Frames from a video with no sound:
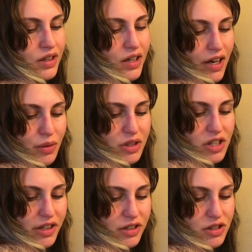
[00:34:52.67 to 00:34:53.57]
I wish I
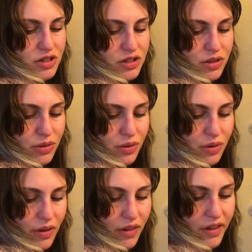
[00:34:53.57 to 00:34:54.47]
could just do
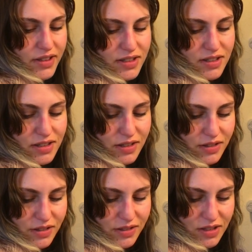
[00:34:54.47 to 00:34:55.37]
this
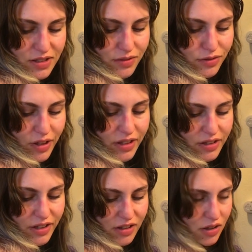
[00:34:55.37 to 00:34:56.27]
faded
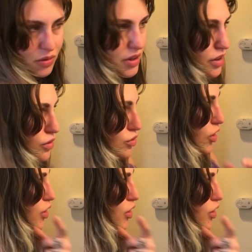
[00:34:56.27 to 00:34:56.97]
yellow in the front